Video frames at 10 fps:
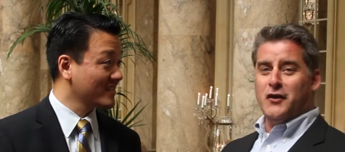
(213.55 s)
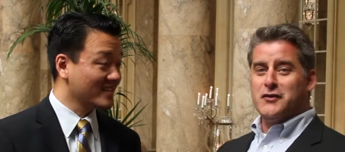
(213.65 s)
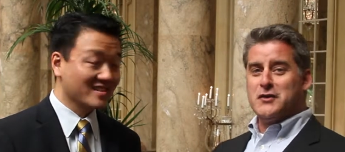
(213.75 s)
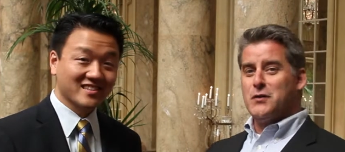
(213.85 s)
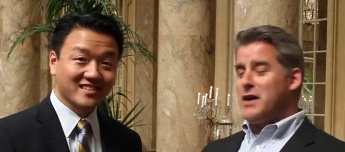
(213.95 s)

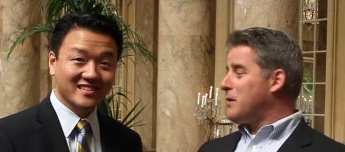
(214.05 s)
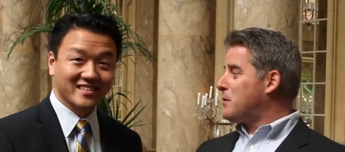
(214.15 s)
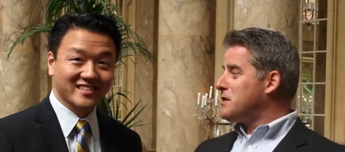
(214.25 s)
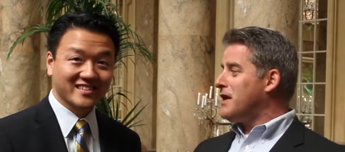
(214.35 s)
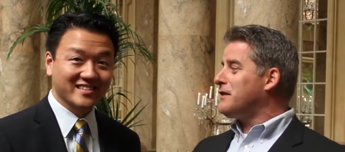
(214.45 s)
Speaker 1: culture we got
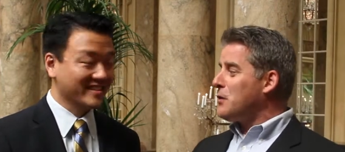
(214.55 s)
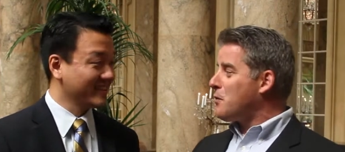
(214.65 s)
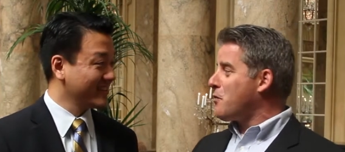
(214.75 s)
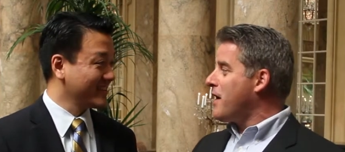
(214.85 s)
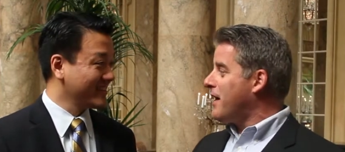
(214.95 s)
to protect
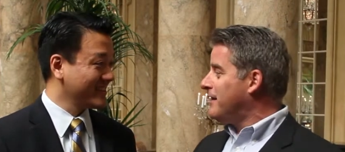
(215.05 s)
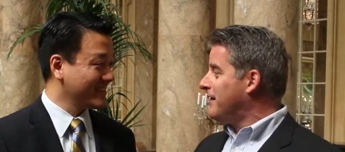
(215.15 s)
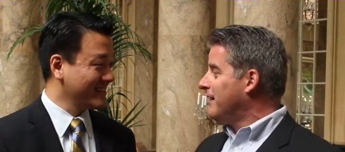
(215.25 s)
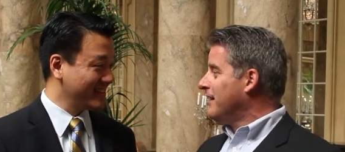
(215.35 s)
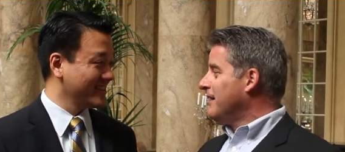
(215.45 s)
our brand.
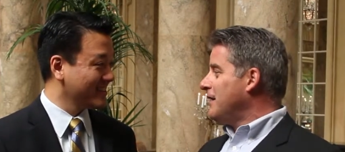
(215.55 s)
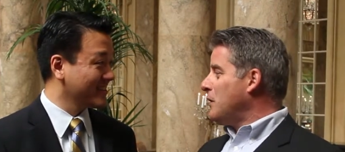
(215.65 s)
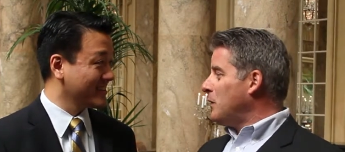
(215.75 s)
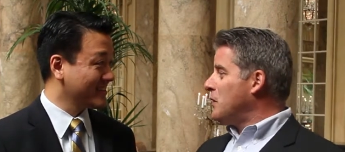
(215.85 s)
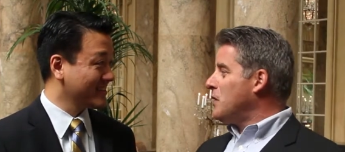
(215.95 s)
Mm -hmm. You
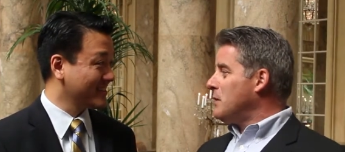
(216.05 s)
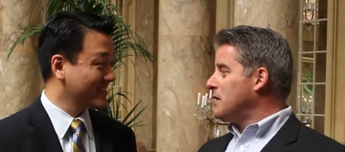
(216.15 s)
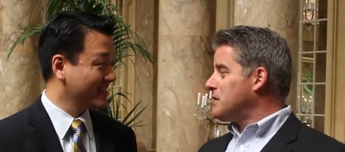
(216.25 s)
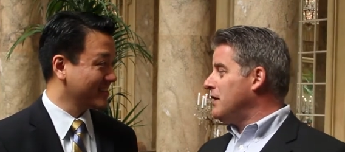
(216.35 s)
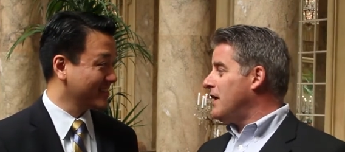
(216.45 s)
know, we don't want a
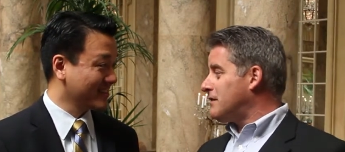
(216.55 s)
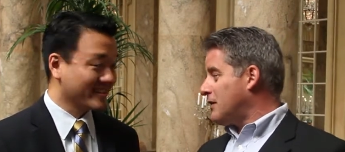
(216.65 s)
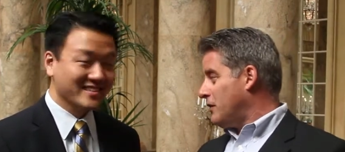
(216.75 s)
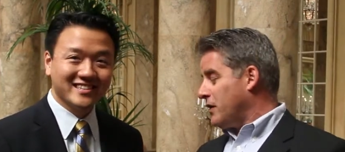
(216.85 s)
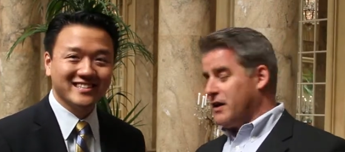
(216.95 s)
bunch of nuts
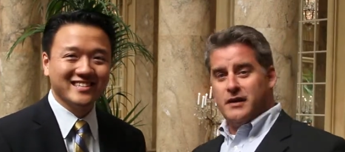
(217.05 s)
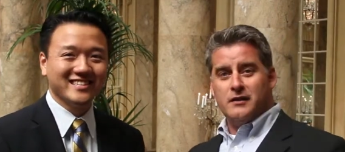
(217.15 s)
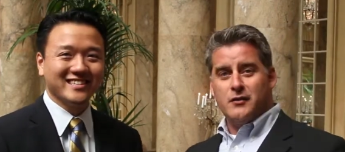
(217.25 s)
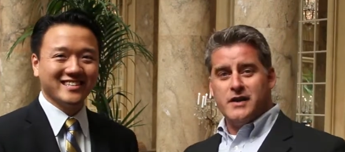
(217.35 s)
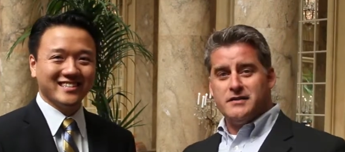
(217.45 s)
going on
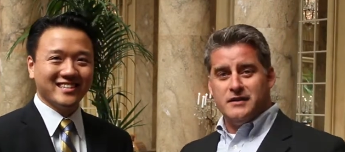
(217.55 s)
and crazy